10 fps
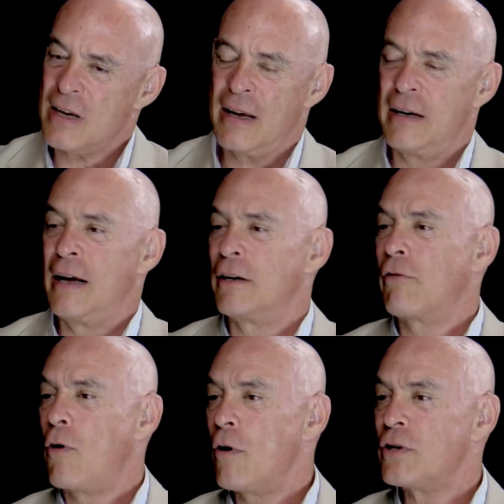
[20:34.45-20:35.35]
And
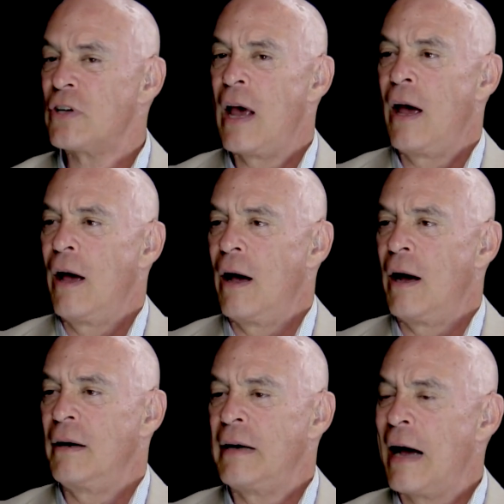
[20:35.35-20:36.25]
of course,
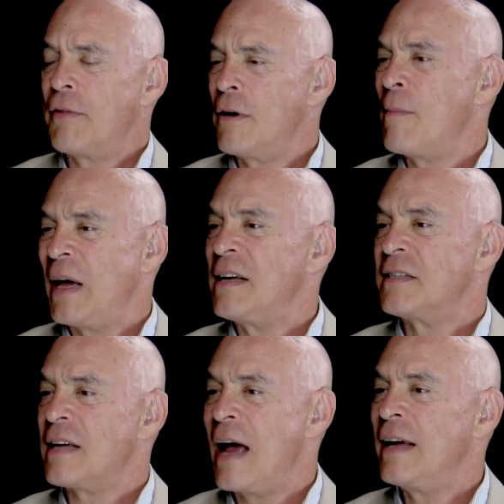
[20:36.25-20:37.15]
now there are many
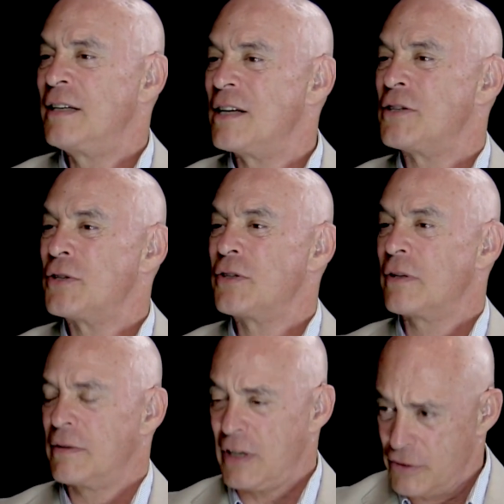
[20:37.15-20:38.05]

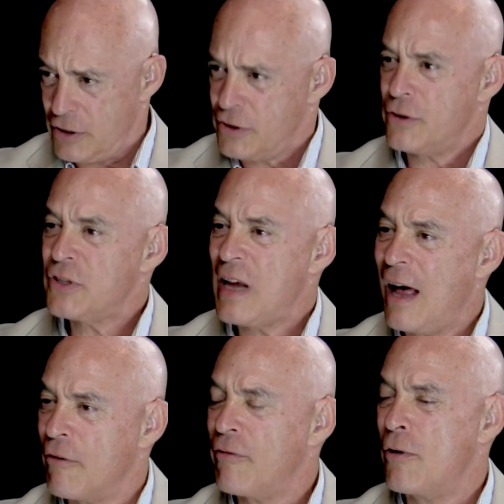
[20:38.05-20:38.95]
scientists, such as
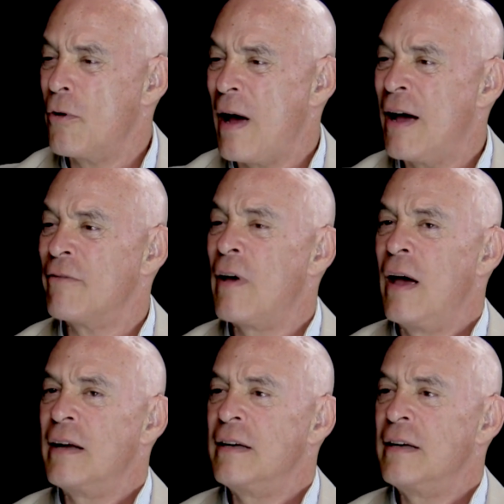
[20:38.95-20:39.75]
yourself, who have